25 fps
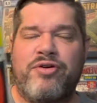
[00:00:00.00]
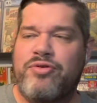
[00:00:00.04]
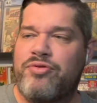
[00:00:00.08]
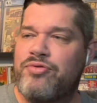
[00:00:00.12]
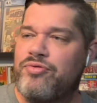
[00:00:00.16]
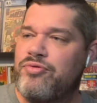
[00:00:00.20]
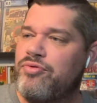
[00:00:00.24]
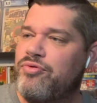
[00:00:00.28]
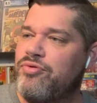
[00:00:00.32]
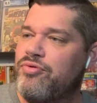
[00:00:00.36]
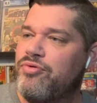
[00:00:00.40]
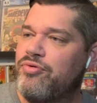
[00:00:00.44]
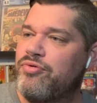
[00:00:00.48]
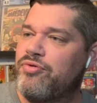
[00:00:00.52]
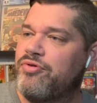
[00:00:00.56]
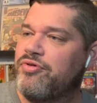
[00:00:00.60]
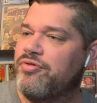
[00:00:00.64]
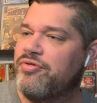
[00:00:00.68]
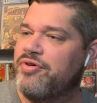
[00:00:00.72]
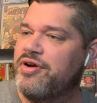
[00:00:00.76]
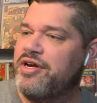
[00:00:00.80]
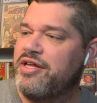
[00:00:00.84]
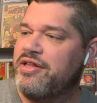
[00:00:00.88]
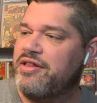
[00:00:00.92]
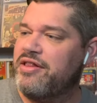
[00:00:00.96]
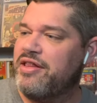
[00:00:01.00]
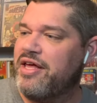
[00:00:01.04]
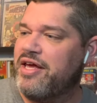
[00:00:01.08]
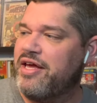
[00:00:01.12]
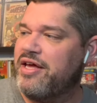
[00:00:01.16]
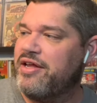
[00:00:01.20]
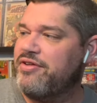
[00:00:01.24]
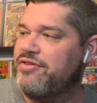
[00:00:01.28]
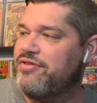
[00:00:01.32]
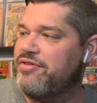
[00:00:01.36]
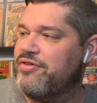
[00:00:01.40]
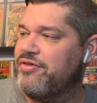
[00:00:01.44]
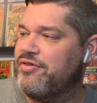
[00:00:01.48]
Ooh, Green
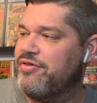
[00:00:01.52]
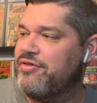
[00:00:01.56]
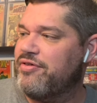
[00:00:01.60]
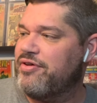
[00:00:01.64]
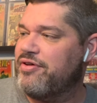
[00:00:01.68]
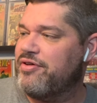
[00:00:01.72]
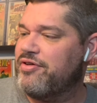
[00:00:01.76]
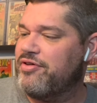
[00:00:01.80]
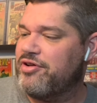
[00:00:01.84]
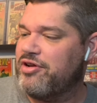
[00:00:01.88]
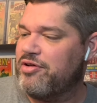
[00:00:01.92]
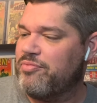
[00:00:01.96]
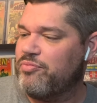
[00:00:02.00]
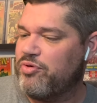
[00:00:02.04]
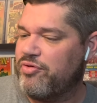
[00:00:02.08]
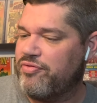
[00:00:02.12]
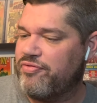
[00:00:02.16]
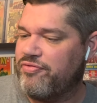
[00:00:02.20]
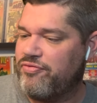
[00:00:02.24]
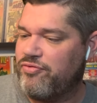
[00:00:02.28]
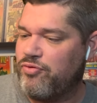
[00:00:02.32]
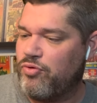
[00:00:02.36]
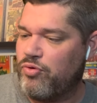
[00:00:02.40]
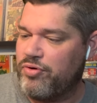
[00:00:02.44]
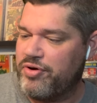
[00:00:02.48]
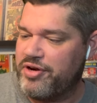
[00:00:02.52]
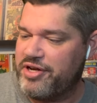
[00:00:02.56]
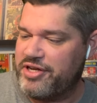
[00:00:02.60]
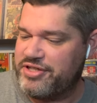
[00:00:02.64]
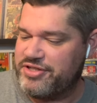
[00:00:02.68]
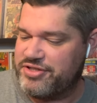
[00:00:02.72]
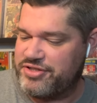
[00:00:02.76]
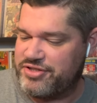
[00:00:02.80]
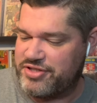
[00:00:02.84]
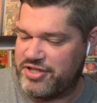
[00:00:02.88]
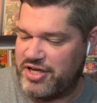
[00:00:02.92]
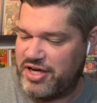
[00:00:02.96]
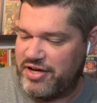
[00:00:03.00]
Lantern, number
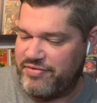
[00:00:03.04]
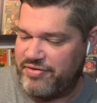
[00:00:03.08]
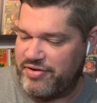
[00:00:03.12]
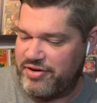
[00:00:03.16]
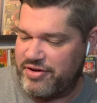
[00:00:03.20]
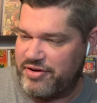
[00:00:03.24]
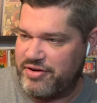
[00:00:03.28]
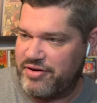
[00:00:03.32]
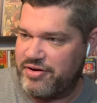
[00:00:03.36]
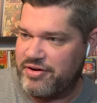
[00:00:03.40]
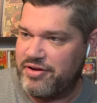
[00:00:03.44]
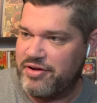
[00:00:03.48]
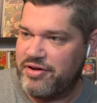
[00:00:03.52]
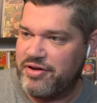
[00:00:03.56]
47.